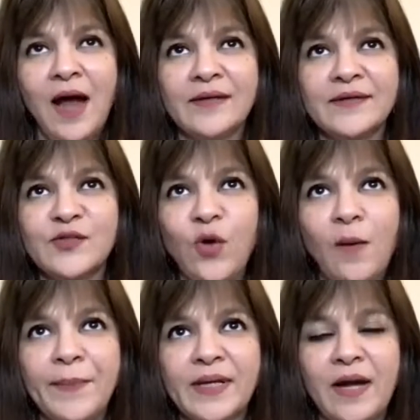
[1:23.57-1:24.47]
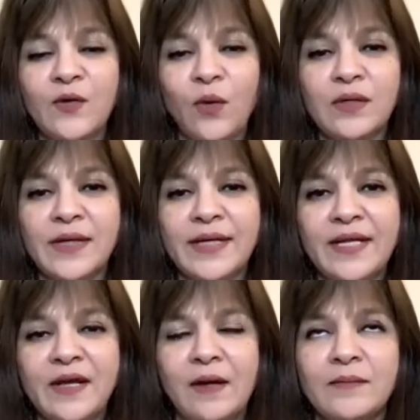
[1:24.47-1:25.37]
and the topic had
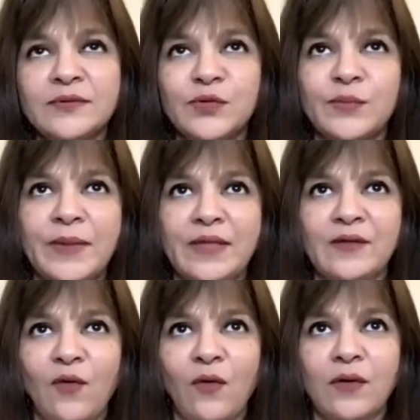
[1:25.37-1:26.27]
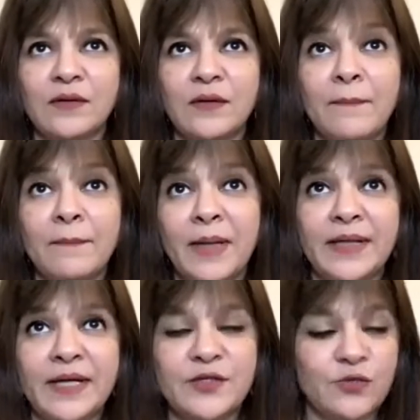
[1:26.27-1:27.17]
already come to me on
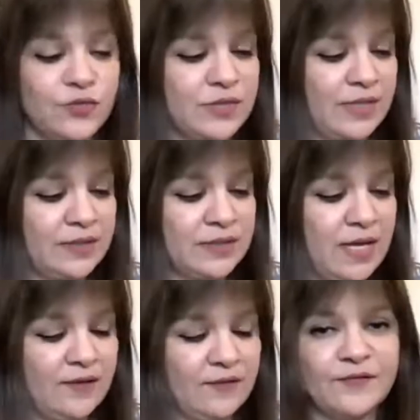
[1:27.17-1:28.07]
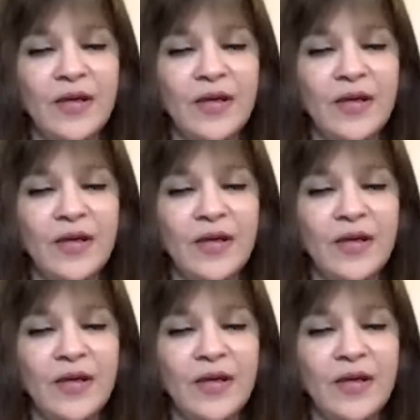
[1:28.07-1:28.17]
Monday, Tuesday itself.